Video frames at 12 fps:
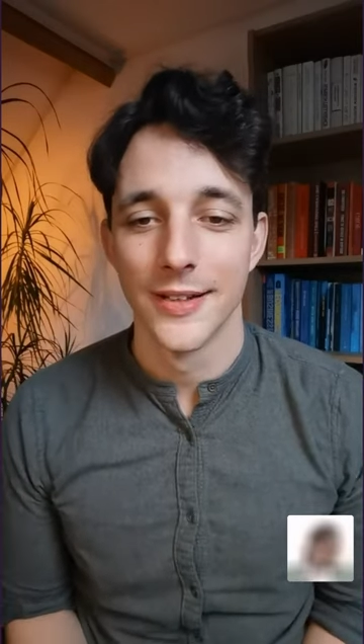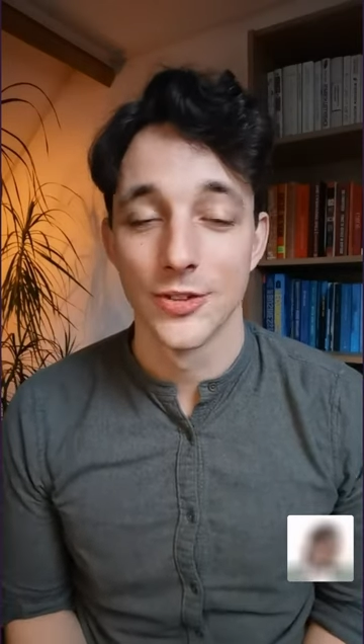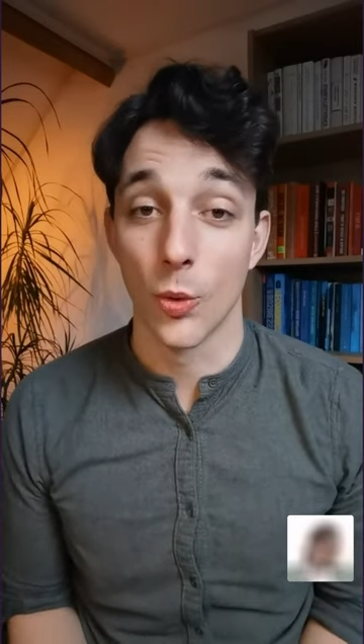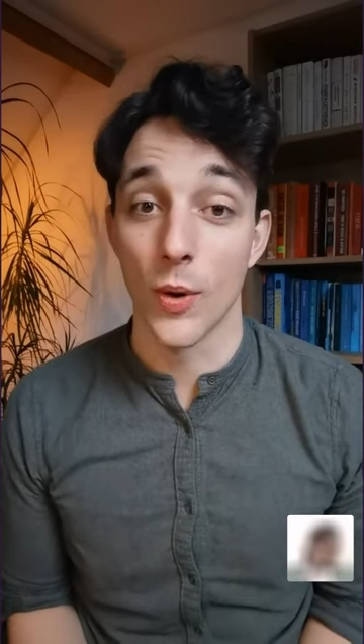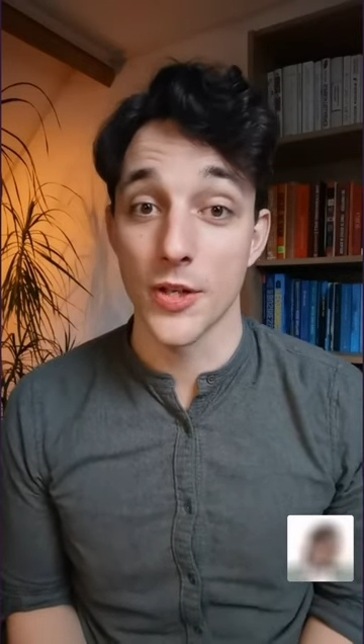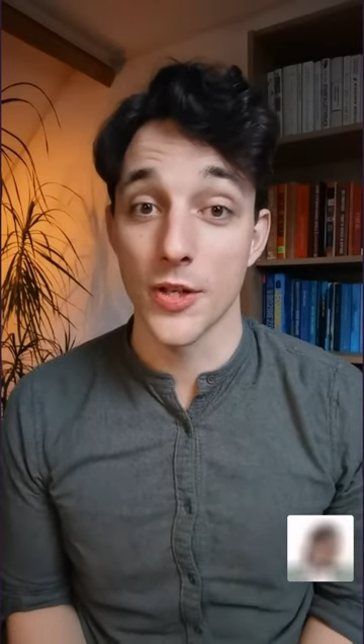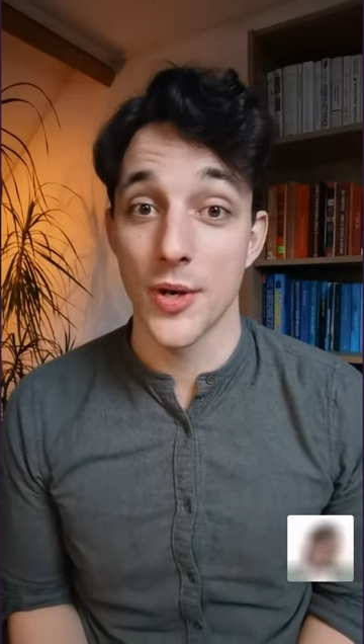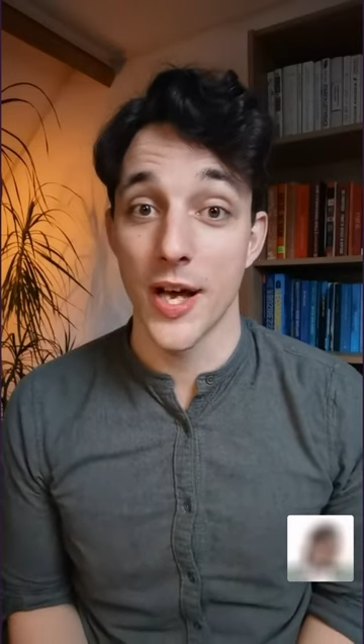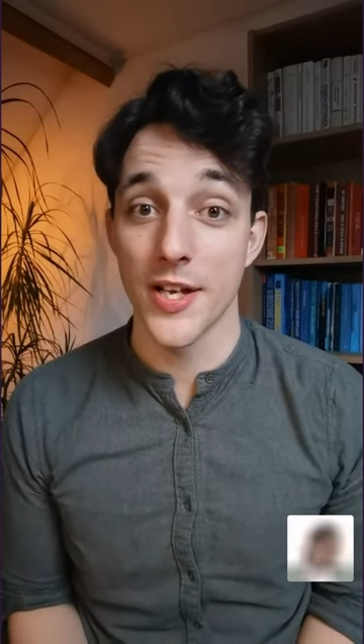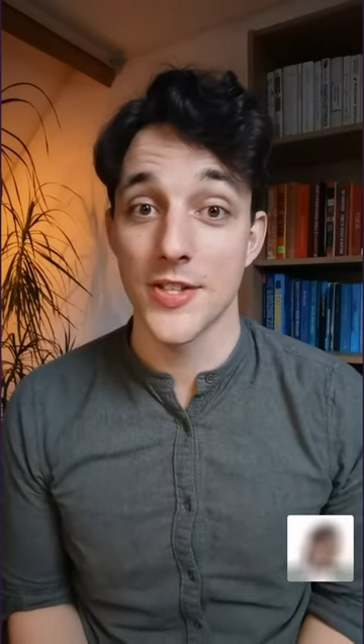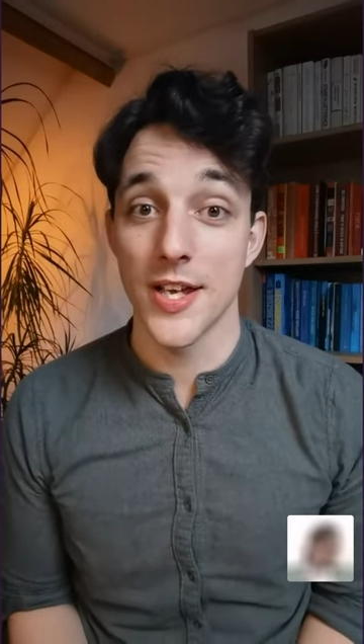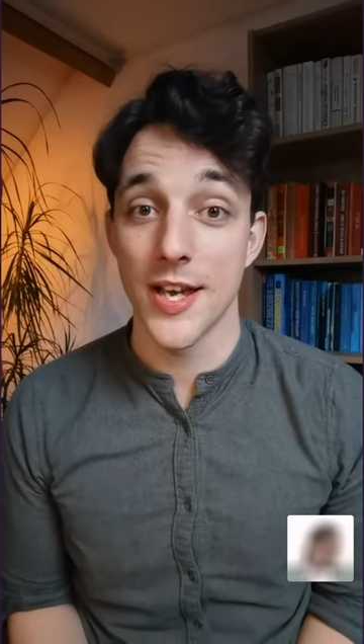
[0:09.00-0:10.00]
So, what should I
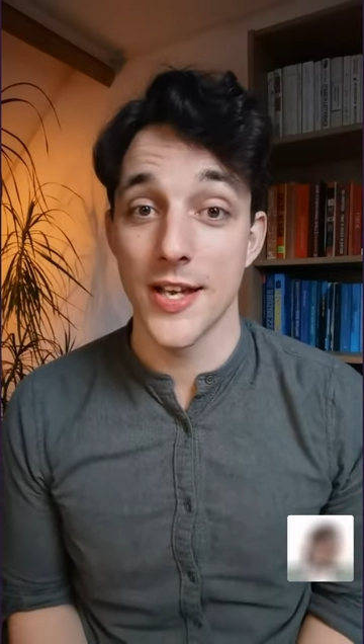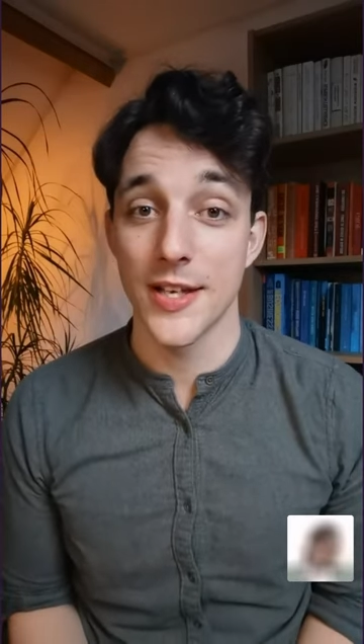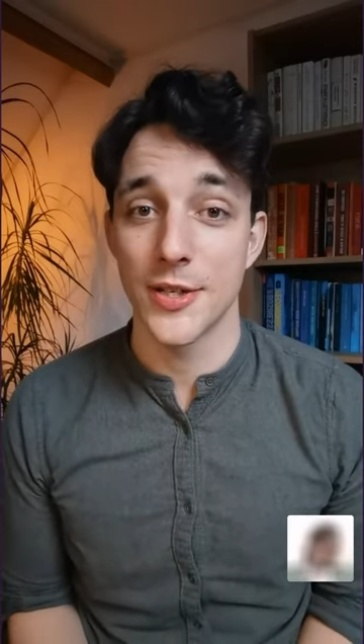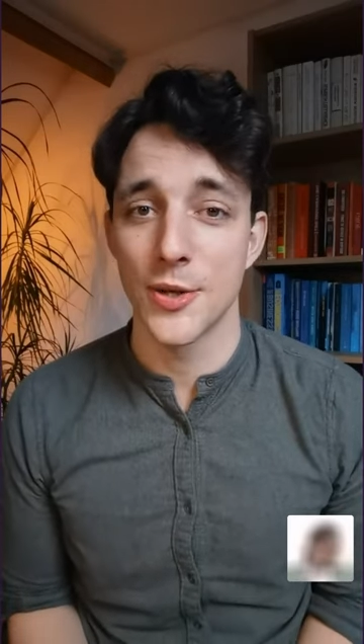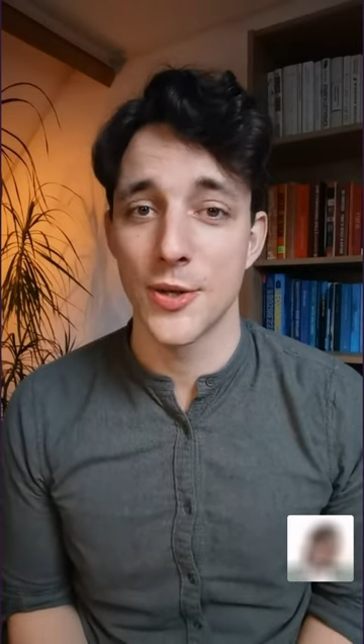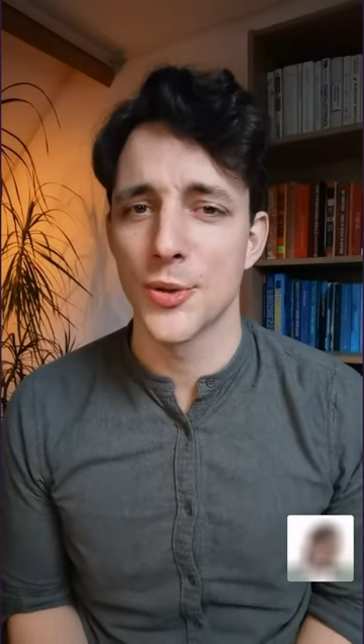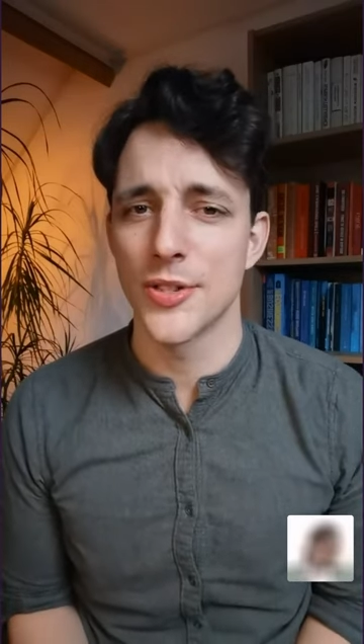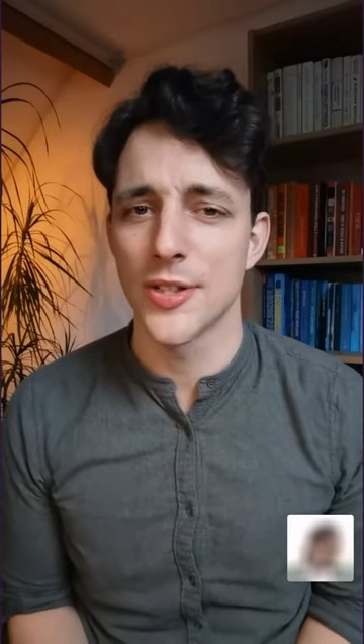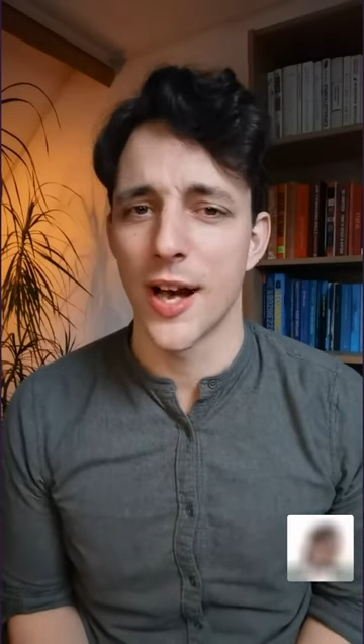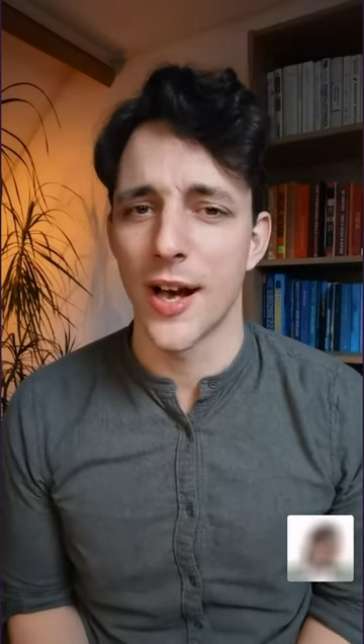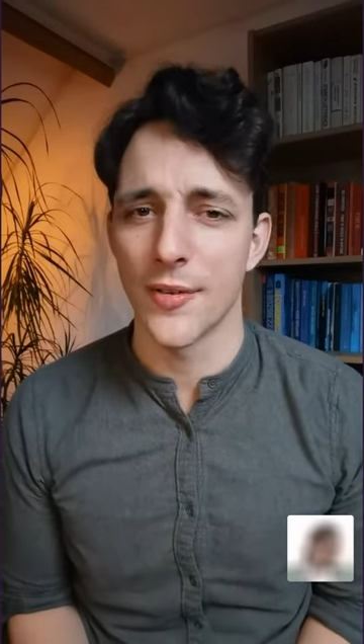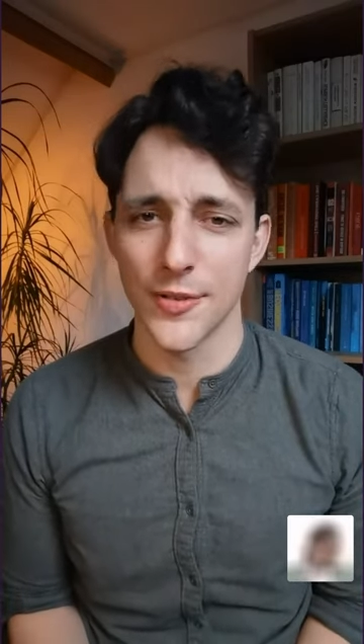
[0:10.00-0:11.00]
say? Good
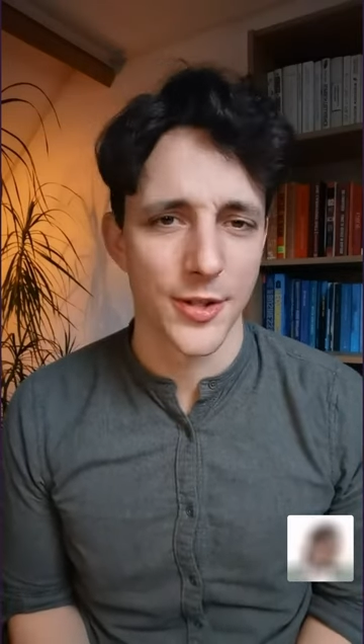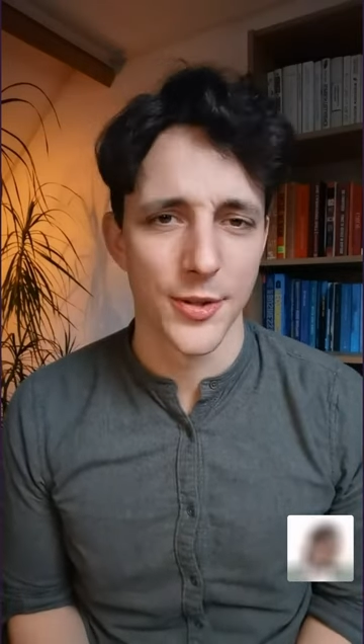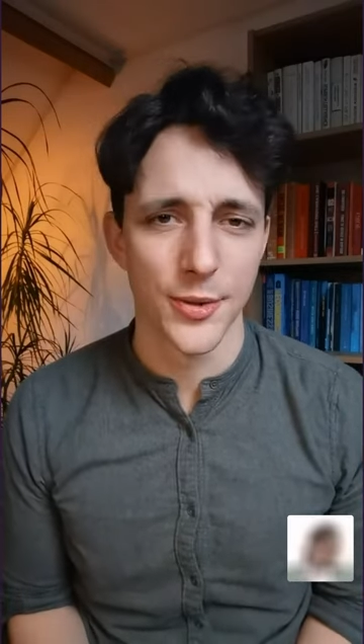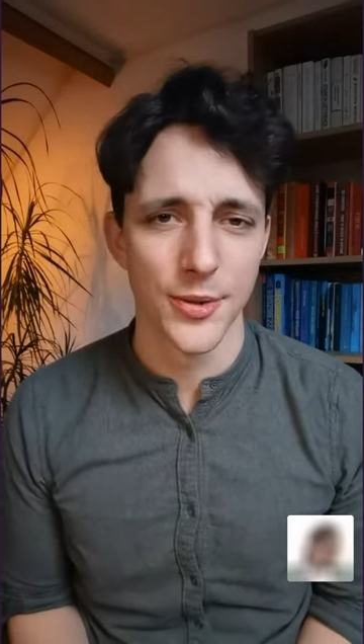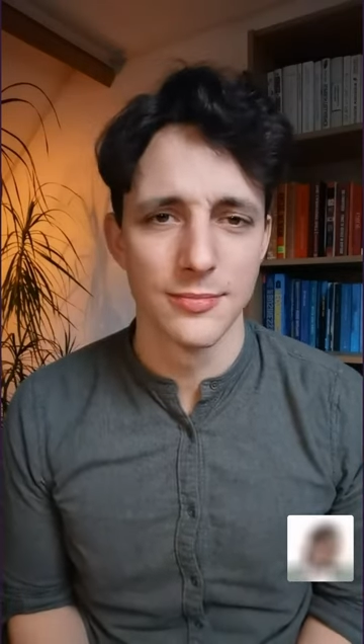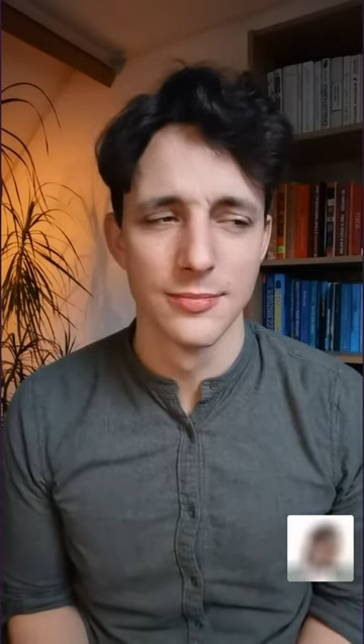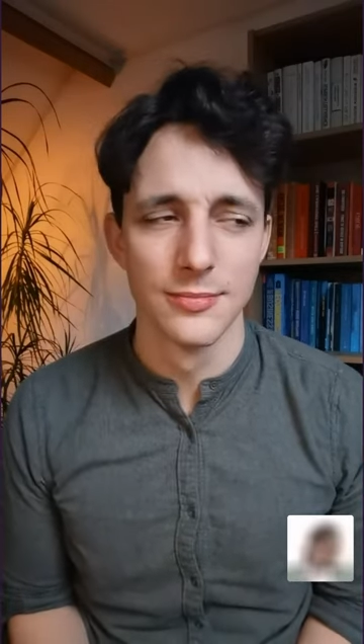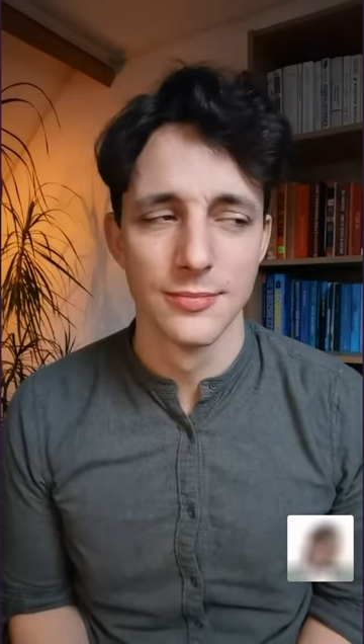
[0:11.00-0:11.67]
afternoon?